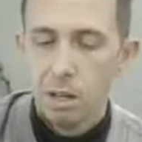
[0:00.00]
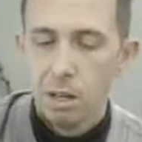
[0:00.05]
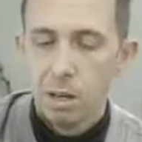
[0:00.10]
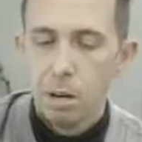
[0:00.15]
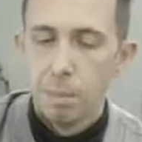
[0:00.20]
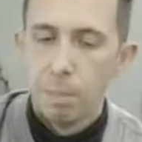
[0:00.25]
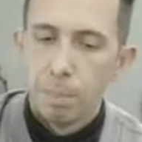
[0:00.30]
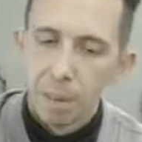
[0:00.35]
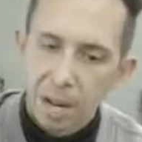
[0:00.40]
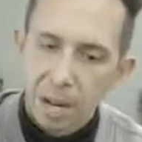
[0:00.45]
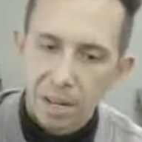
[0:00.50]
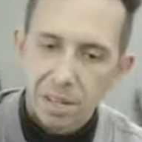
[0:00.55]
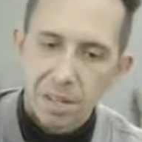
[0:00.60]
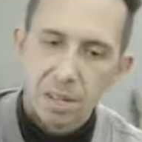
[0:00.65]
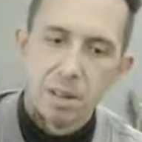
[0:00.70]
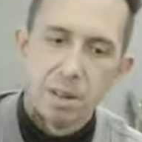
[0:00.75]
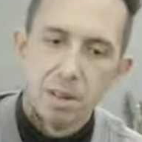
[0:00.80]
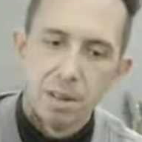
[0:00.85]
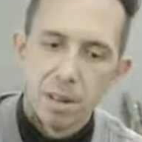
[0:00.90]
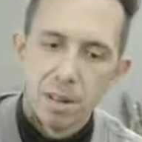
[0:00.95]
but
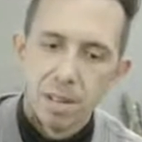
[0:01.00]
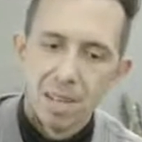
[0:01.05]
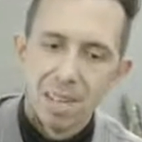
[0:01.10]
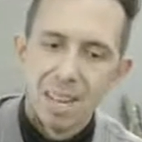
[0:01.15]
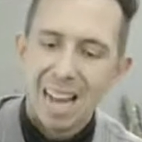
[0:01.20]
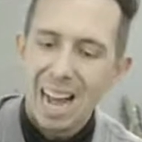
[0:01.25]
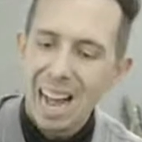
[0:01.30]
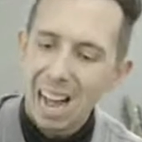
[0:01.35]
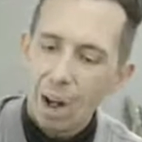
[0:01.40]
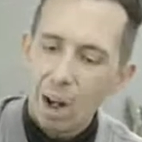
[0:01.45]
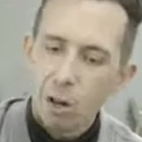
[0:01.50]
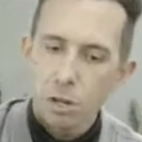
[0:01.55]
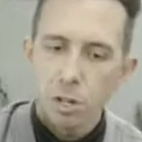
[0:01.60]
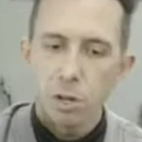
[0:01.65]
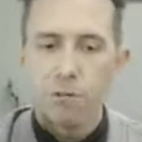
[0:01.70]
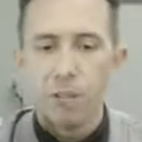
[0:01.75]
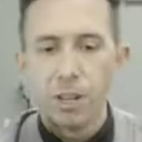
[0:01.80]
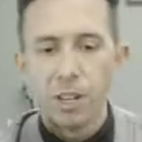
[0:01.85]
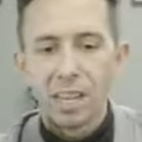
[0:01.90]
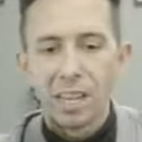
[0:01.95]
I also
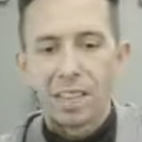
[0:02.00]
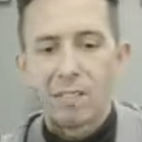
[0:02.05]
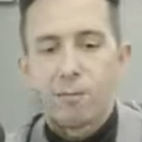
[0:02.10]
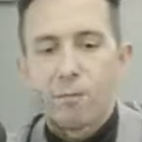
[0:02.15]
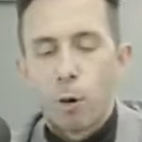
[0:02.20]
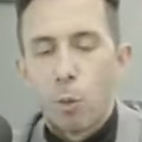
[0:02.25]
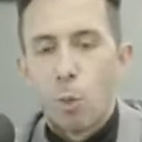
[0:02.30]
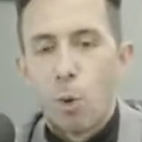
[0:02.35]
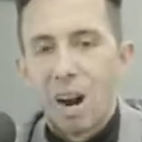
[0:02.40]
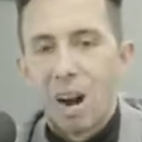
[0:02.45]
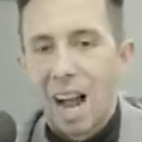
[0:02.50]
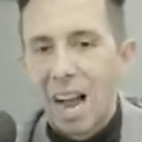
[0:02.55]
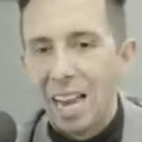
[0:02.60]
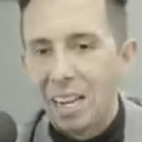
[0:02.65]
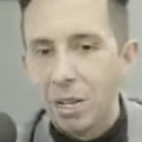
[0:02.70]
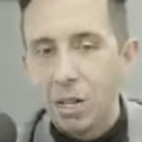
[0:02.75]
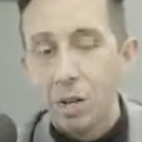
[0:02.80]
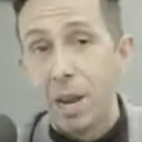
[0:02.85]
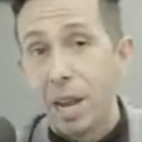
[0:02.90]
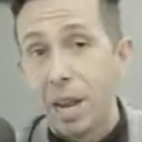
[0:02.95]
feel like for what I
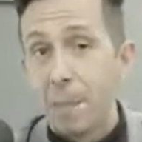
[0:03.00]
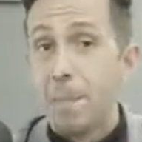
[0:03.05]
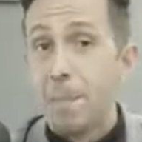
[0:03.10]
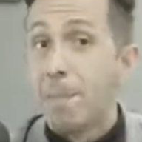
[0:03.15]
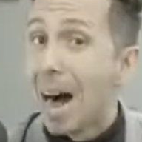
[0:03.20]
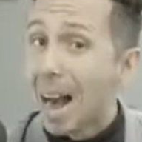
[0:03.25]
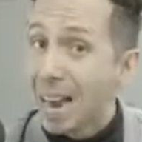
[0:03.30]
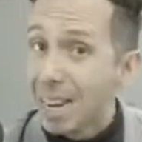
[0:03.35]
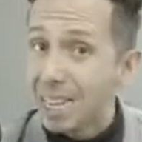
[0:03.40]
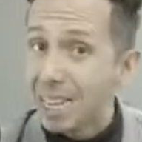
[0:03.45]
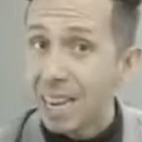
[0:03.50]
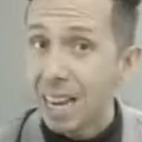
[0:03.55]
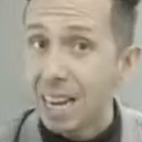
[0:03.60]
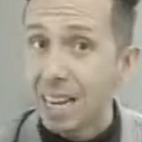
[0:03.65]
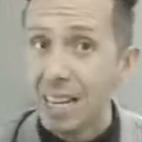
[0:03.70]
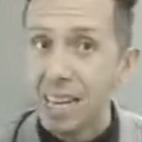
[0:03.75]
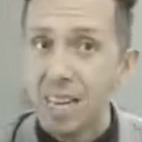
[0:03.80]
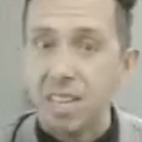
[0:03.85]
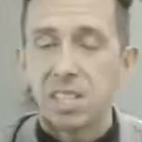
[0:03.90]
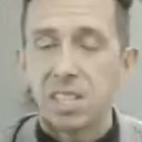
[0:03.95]
do in my
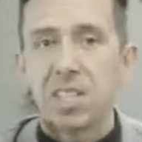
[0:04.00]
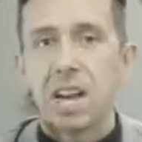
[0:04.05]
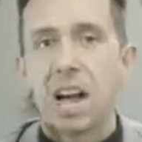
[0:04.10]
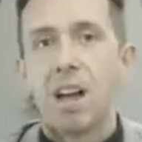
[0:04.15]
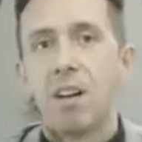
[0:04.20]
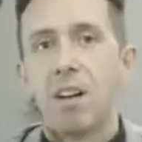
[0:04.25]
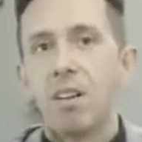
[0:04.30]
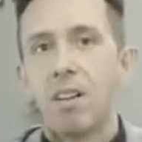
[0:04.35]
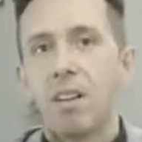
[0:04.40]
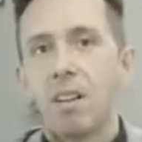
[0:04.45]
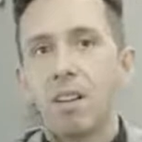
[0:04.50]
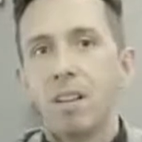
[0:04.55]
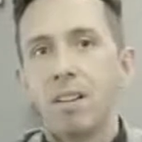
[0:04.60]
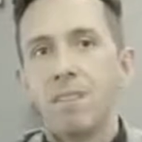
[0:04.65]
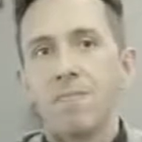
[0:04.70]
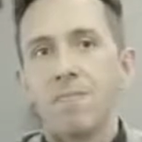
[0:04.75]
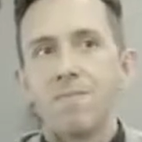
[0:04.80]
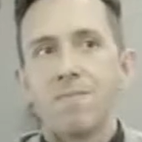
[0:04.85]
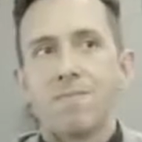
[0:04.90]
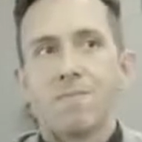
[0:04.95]
technique style,
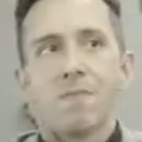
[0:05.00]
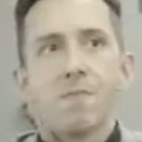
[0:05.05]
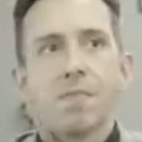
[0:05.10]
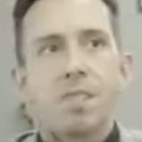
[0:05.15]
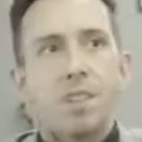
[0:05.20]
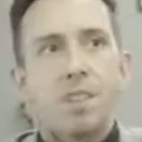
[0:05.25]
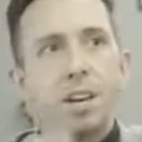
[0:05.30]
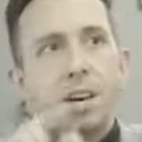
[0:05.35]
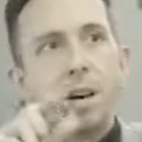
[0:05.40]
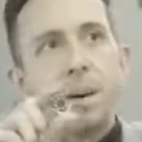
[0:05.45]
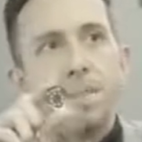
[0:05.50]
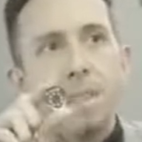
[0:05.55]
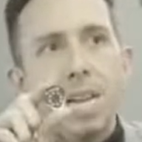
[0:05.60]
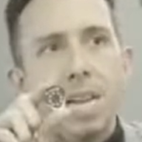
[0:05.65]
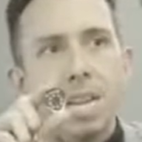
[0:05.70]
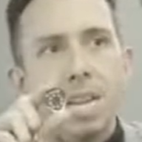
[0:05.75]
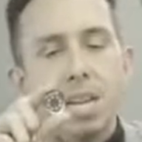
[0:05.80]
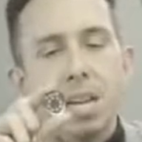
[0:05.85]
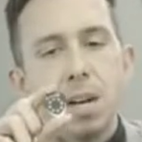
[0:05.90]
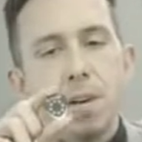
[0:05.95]
the
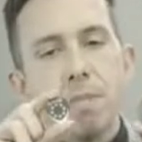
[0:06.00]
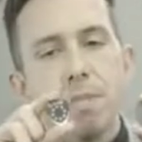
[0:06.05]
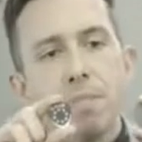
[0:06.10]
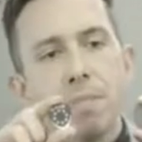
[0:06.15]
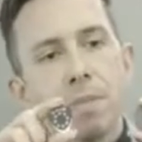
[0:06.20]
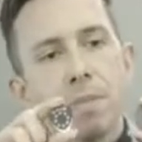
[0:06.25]
medium